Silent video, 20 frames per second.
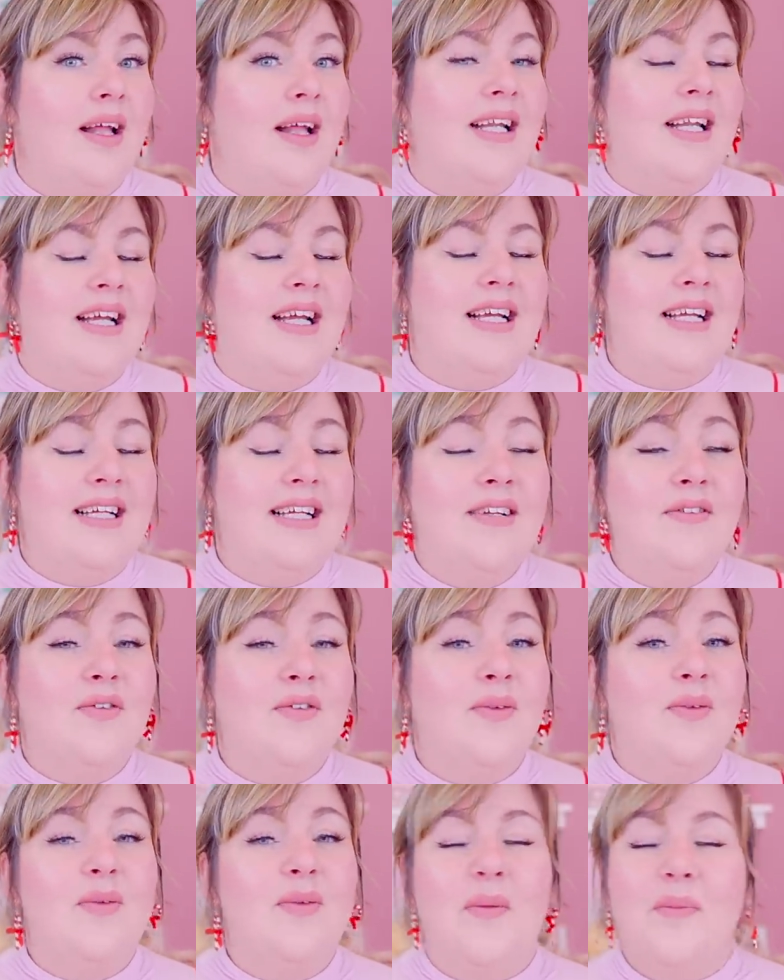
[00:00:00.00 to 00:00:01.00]
and it
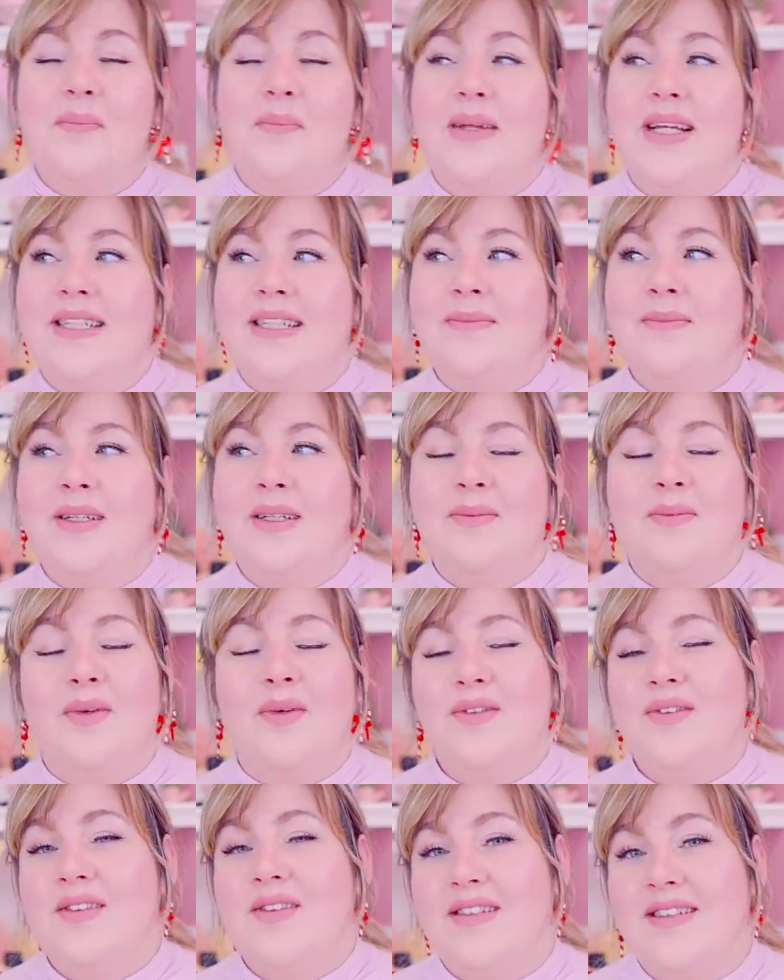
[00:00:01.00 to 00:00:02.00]
even made me
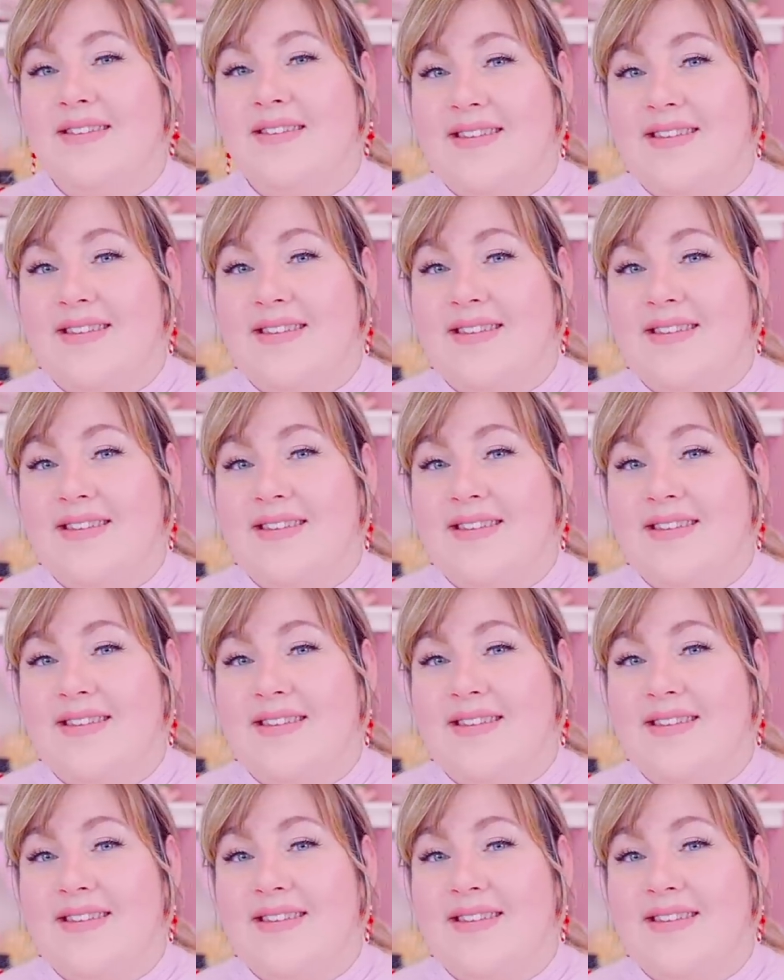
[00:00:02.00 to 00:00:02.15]
want to